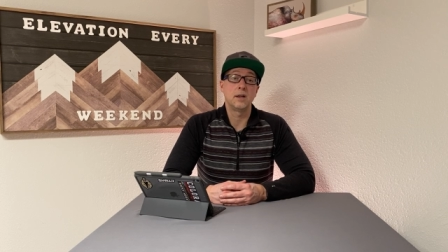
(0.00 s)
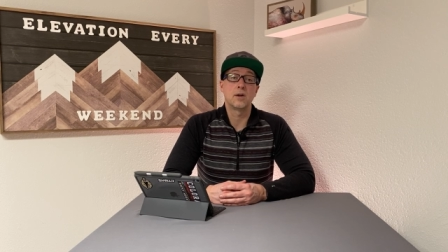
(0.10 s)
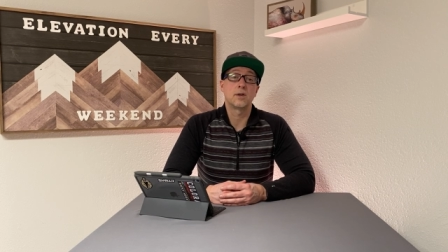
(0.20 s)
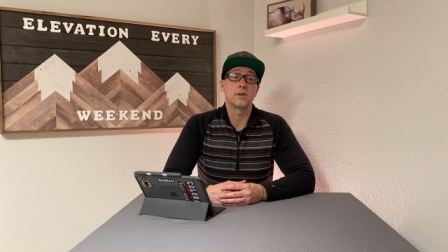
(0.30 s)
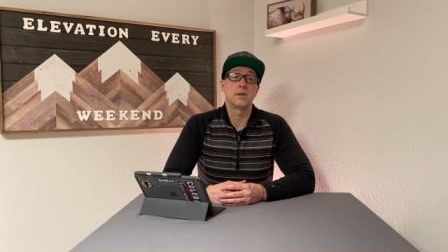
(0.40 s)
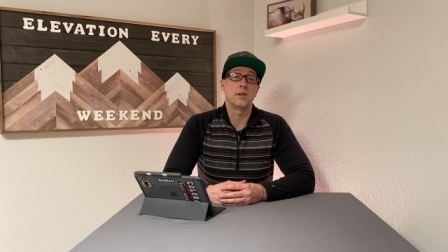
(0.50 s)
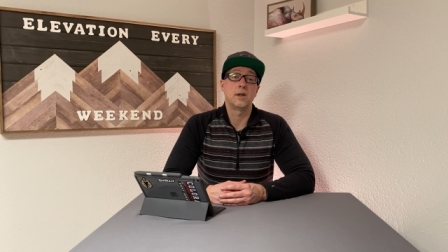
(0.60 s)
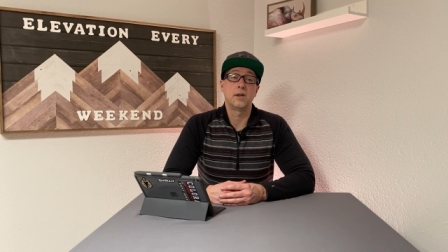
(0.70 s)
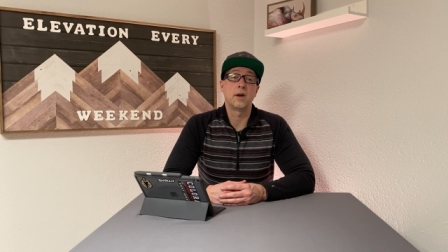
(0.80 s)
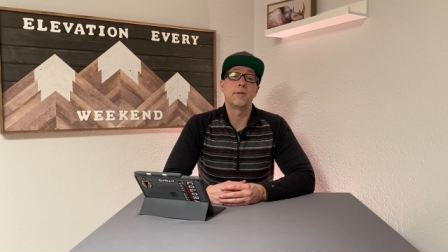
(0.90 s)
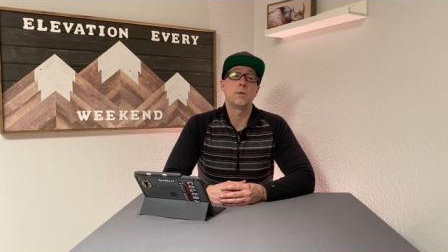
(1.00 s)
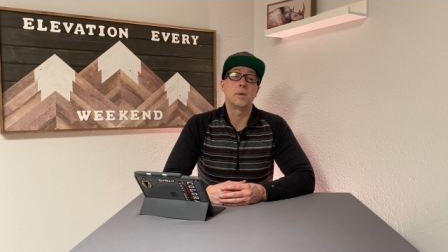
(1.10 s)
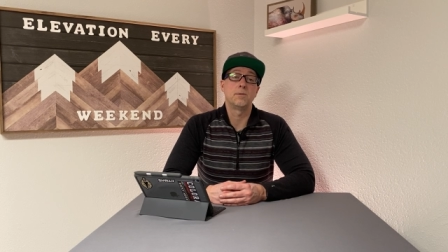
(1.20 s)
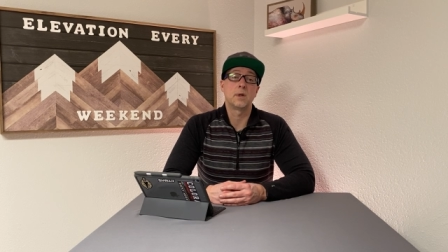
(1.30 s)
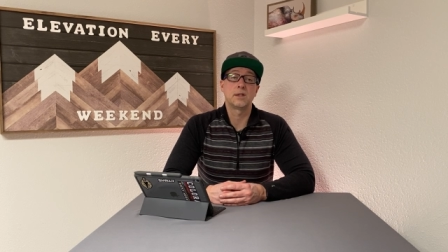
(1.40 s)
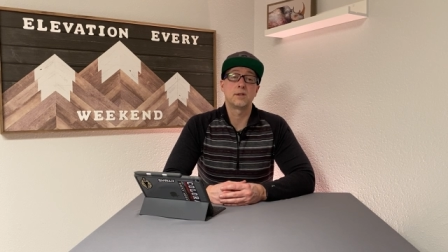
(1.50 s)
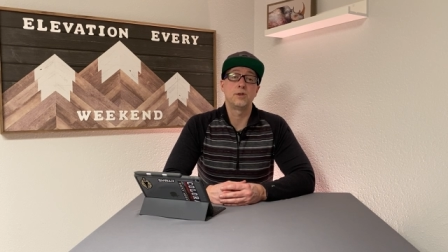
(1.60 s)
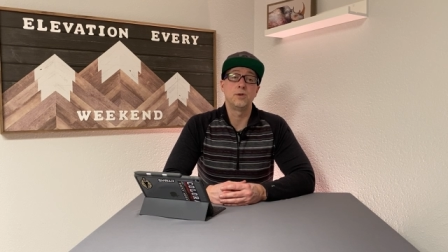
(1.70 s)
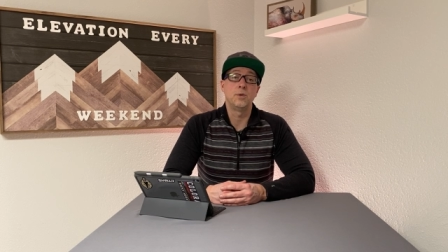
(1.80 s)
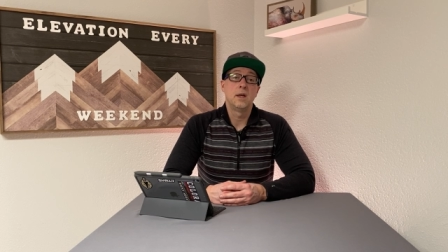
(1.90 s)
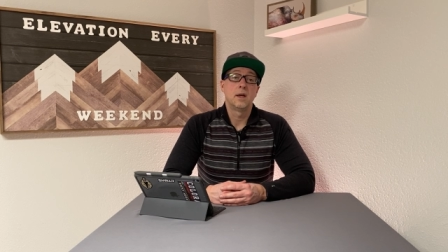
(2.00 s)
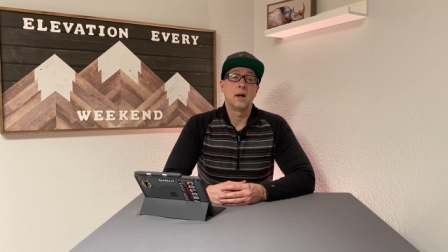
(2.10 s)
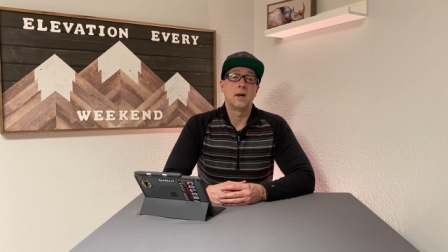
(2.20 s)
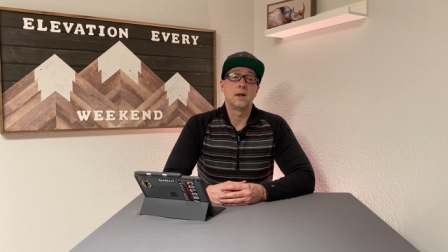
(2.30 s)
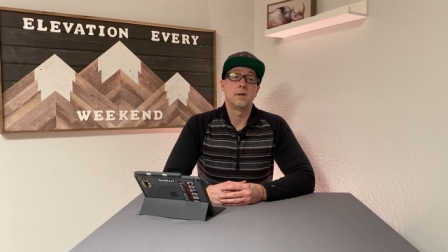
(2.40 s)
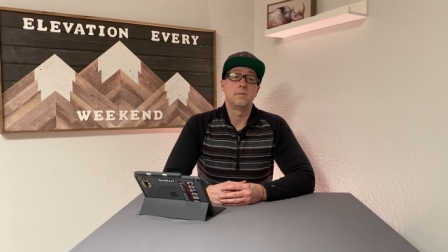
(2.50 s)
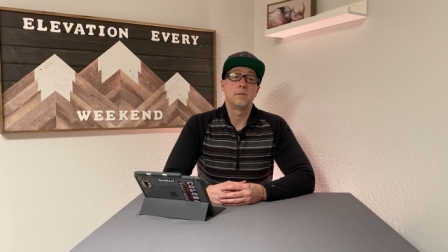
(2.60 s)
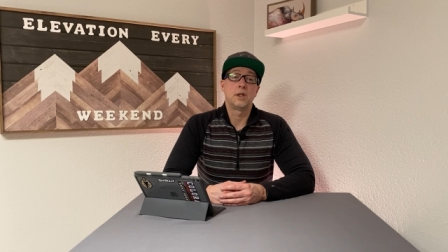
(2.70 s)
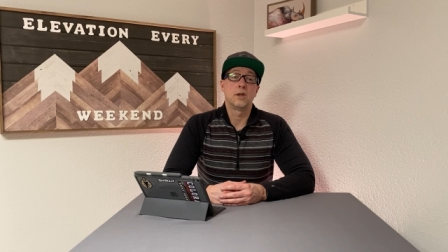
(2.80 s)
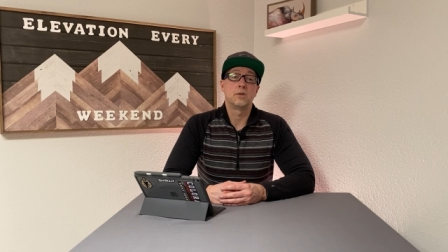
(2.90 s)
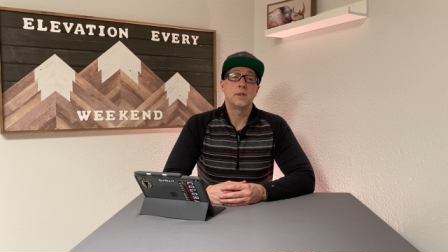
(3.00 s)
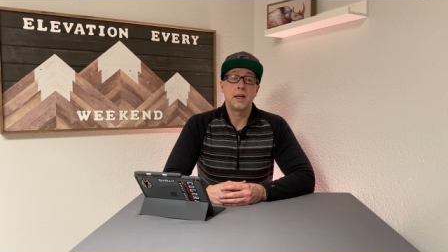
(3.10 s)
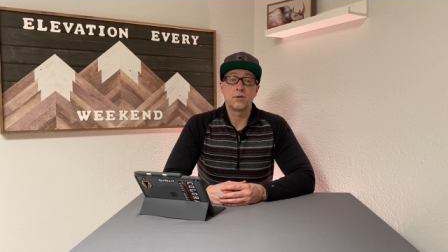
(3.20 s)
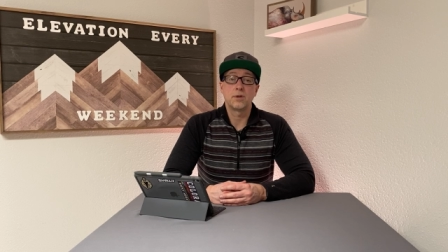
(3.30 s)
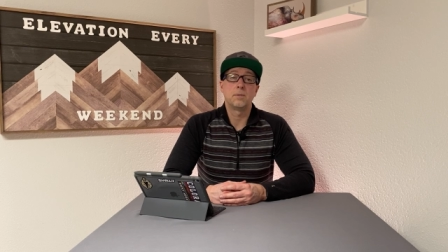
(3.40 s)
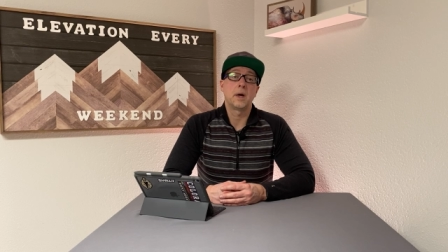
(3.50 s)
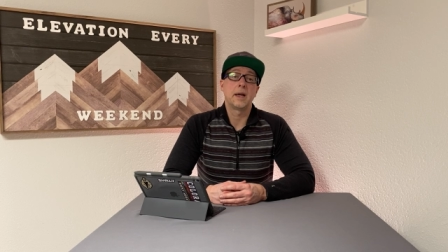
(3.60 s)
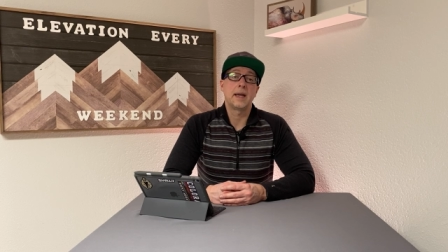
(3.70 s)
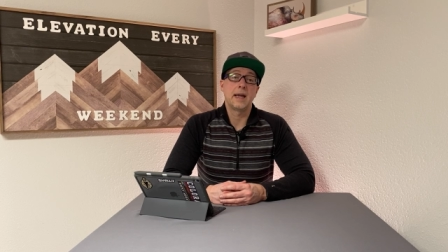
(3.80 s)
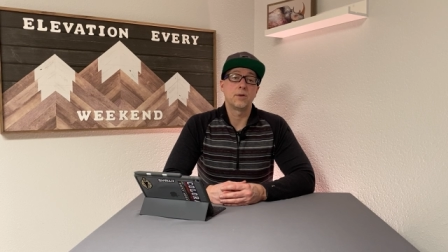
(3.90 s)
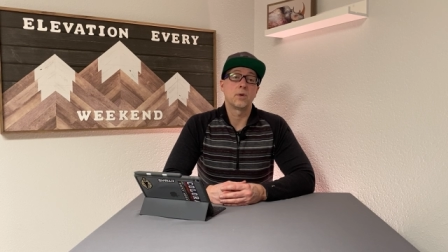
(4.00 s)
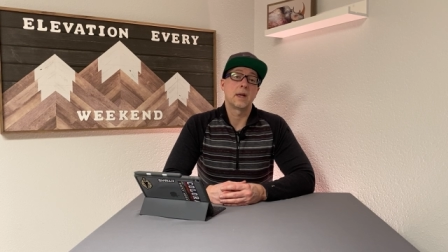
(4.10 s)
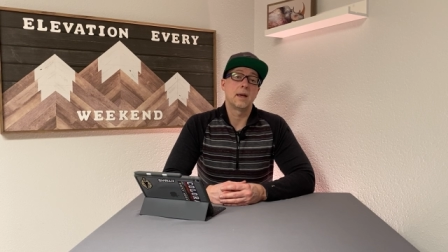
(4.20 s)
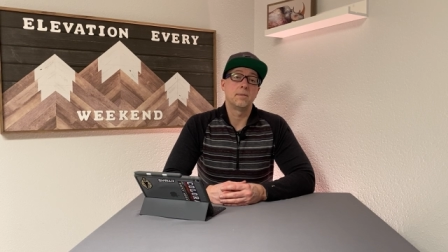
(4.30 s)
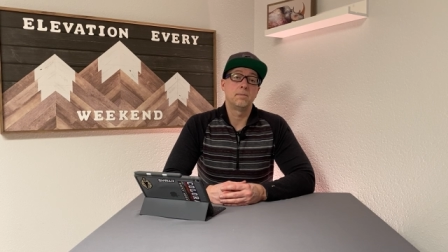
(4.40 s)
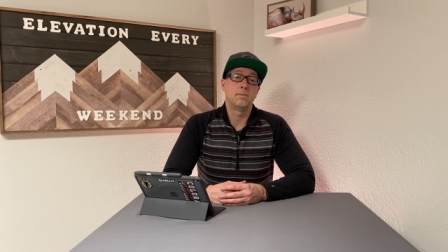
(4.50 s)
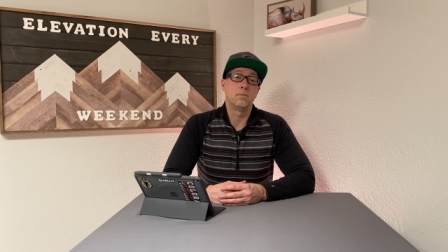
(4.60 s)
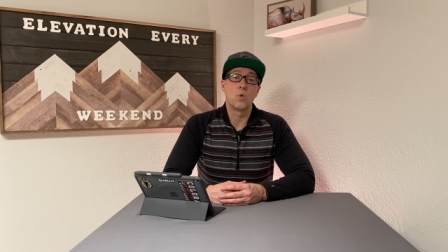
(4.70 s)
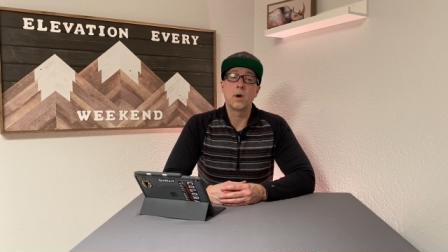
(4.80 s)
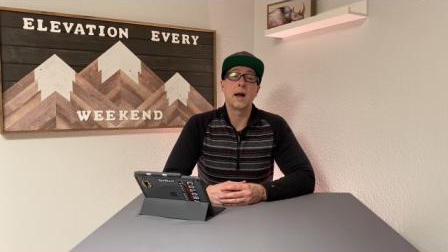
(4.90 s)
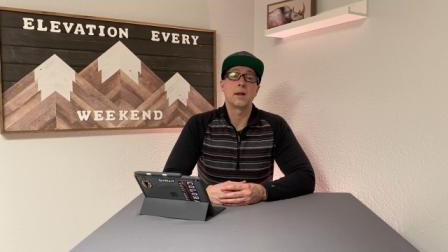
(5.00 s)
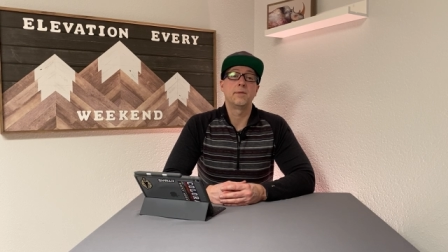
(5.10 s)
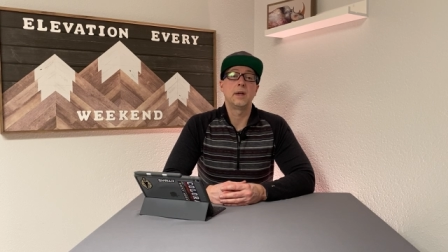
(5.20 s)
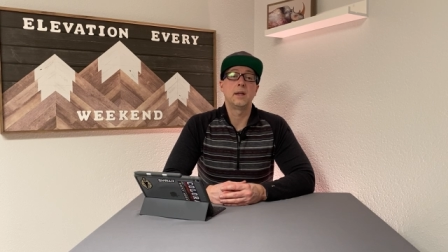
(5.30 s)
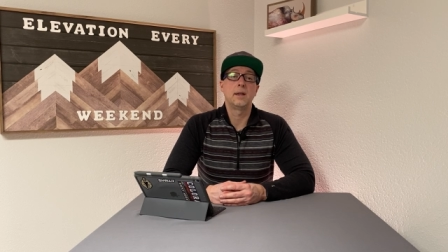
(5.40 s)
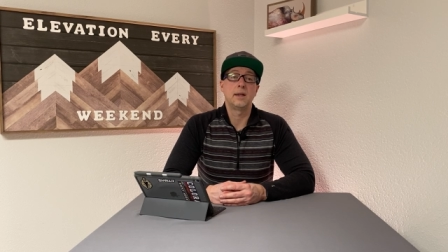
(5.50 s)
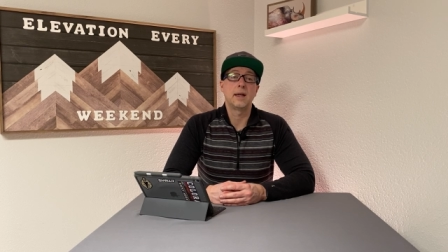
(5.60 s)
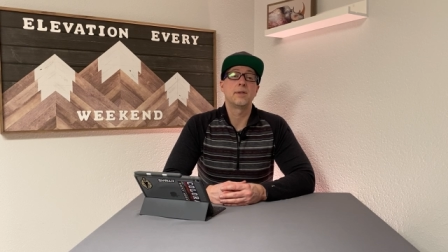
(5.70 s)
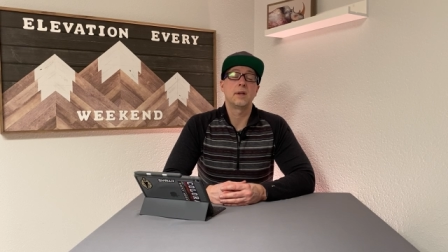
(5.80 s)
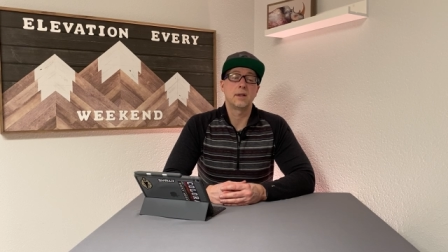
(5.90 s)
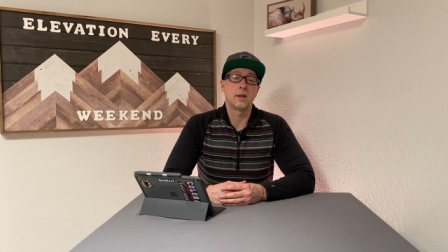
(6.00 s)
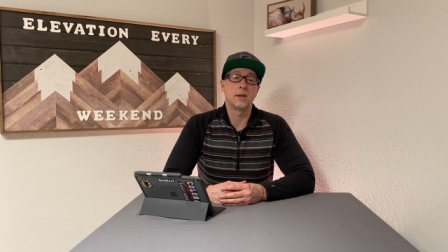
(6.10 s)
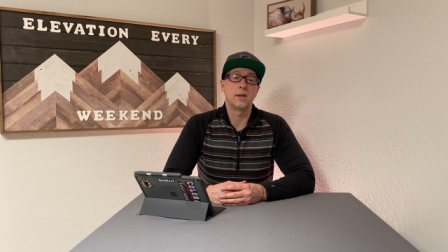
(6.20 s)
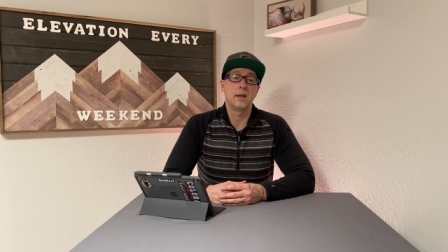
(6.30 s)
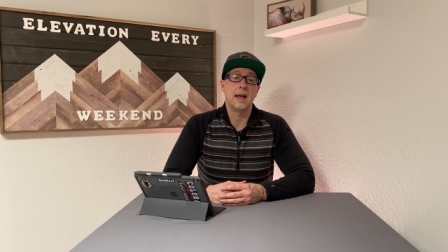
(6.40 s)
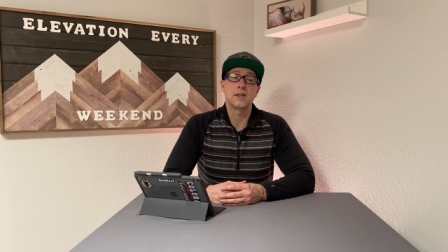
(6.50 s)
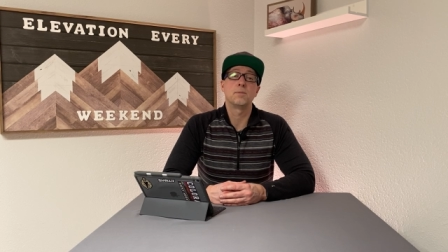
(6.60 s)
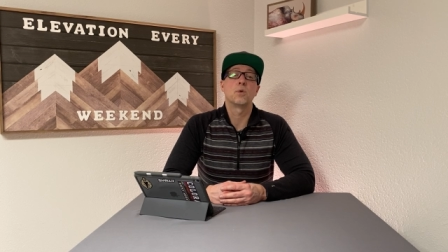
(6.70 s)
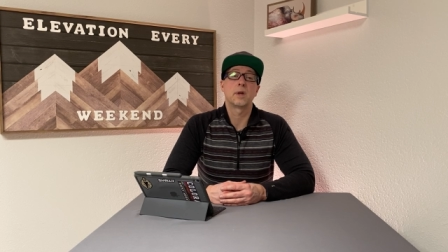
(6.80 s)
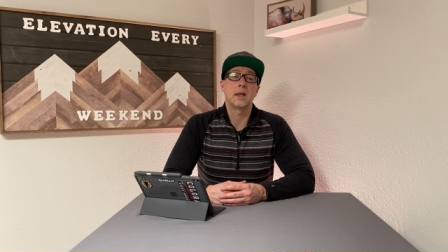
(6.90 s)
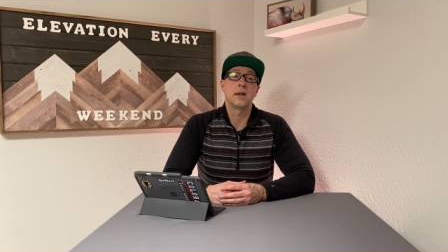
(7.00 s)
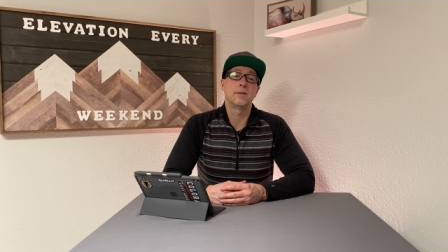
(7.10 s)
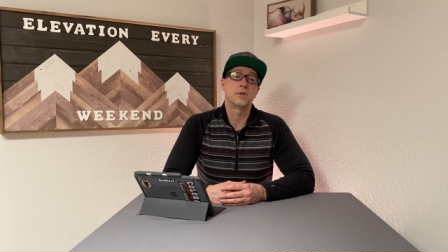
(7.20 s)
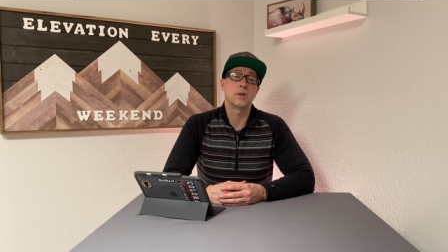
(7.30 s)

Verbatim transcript: because everyone wants to tailor the bike and or get more out of it, and I think it has more to give.